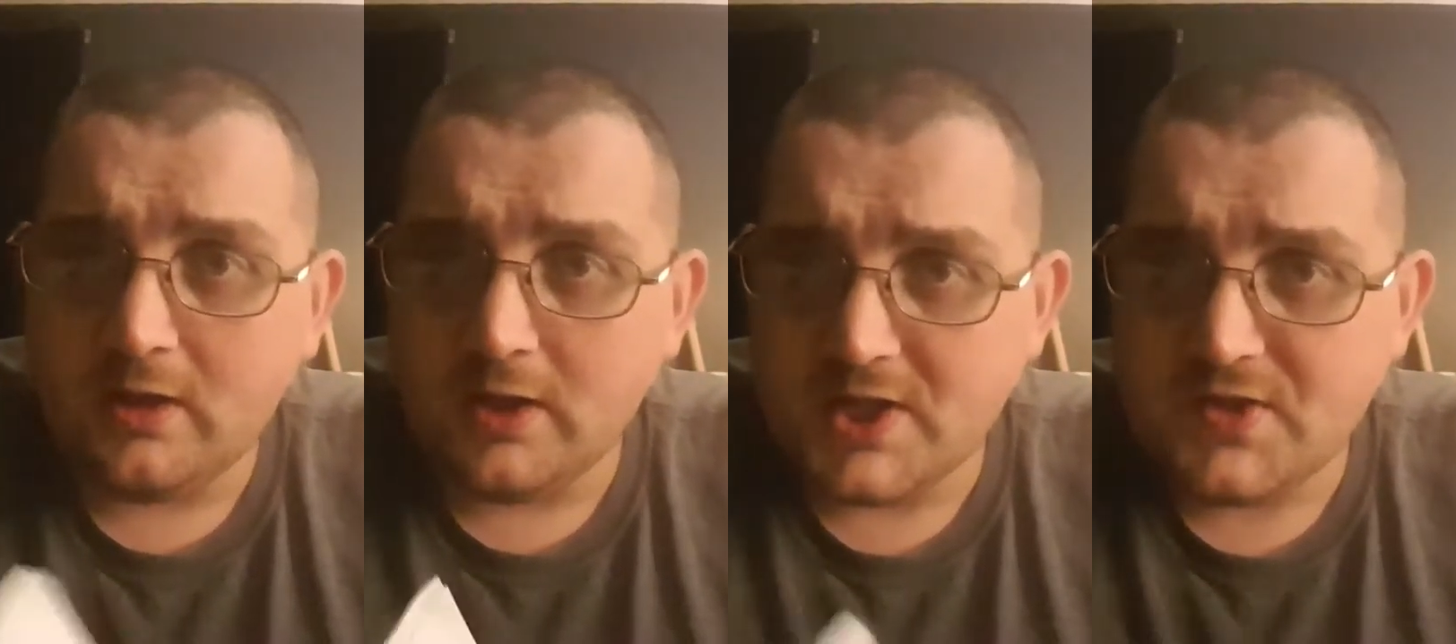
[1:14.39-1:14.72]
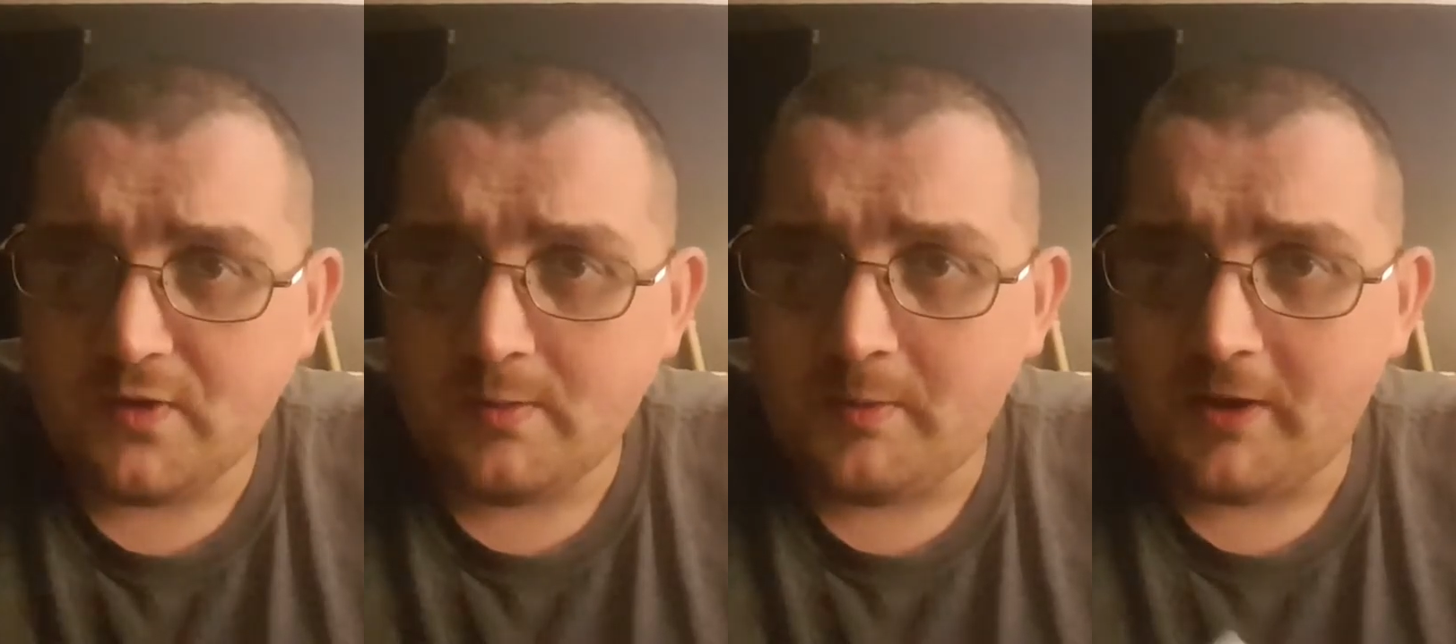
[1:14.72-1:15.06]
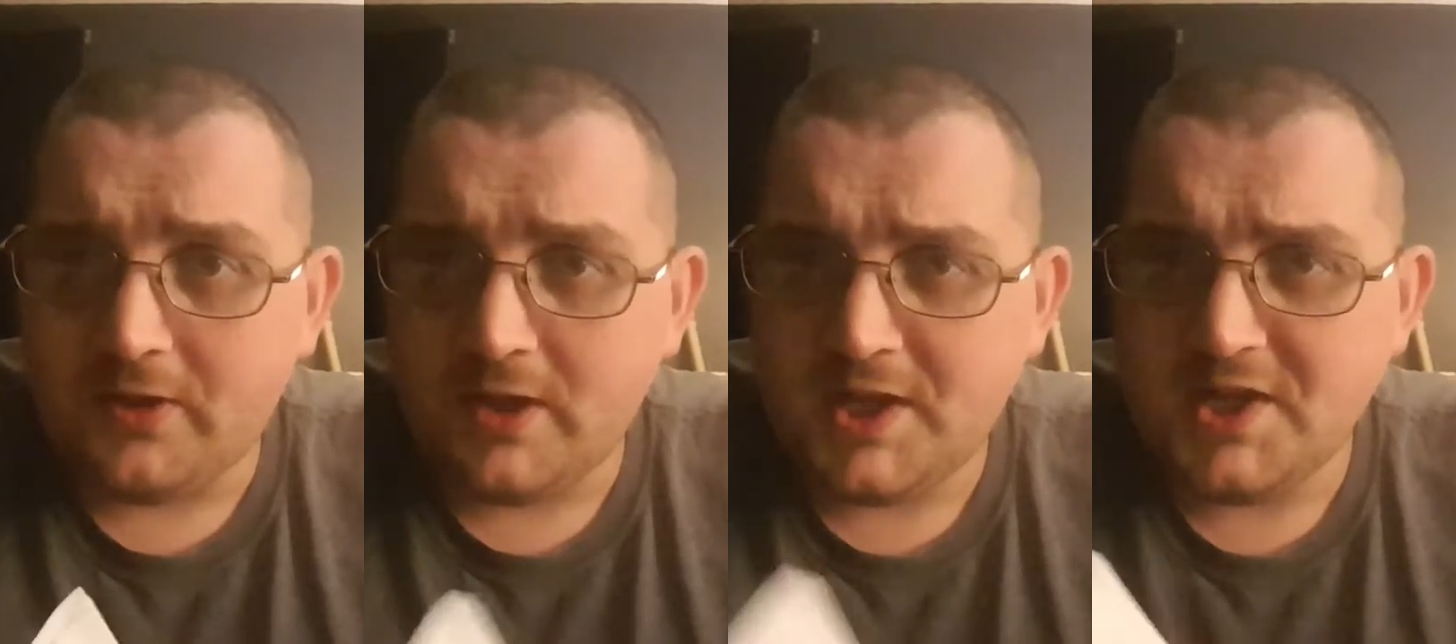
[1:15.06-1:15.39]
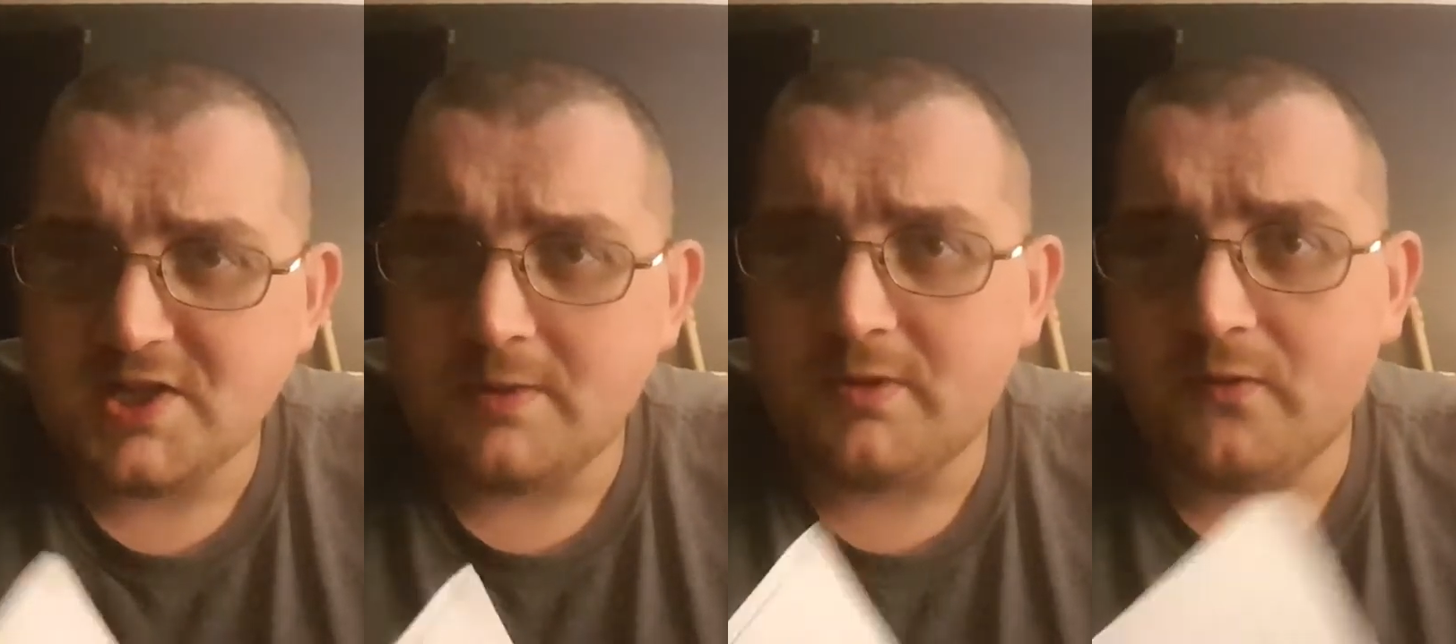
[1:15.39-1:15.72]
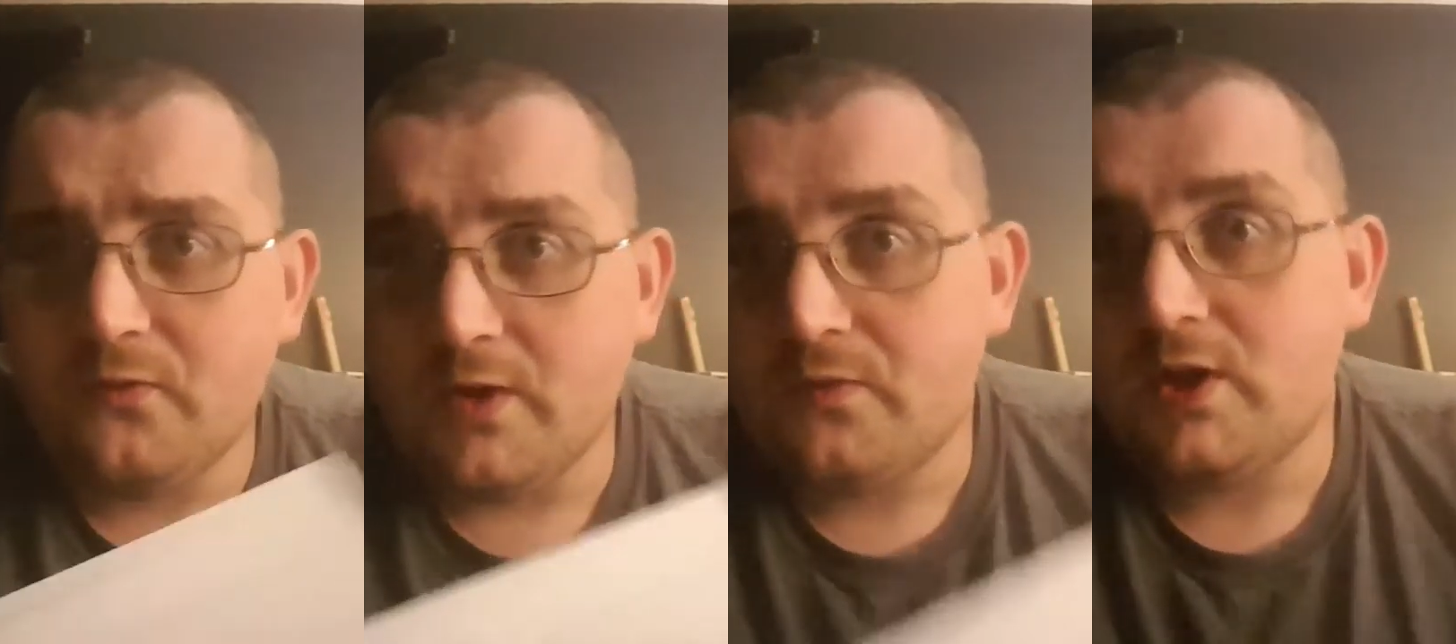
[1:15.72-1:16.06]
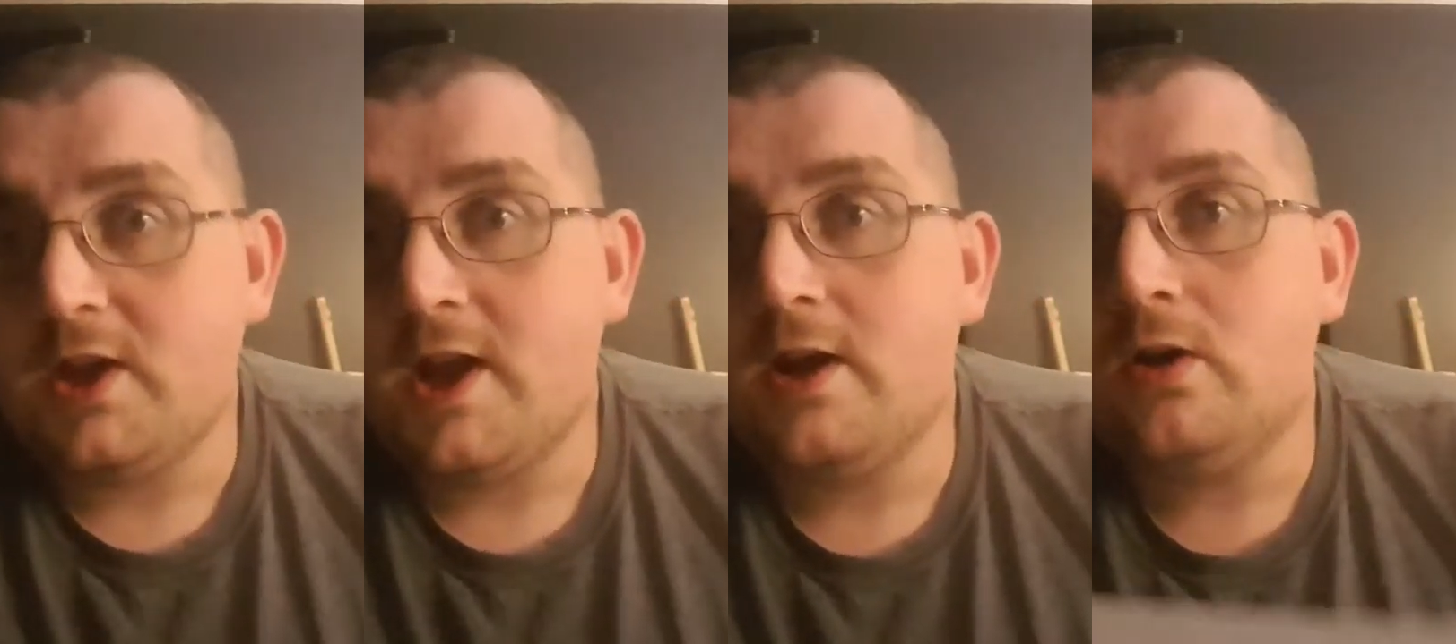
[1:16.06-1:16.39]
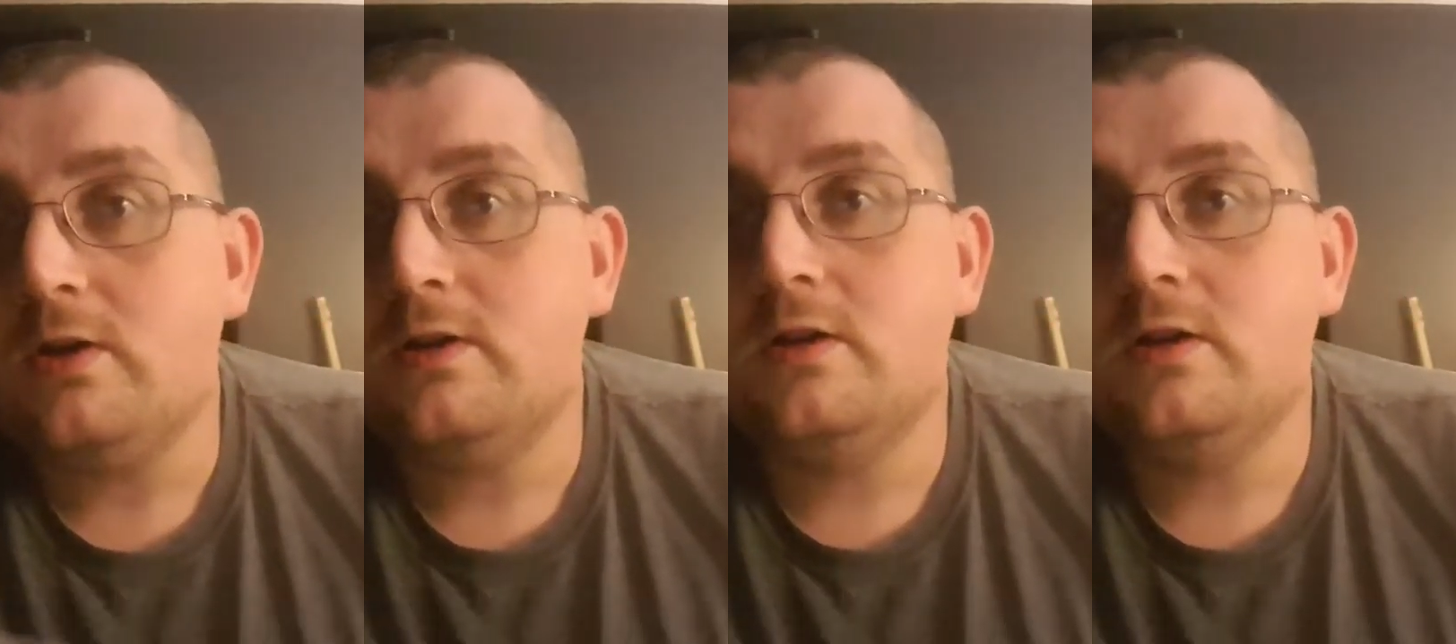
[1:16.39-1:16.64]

list from him. I think he's up to 50 now.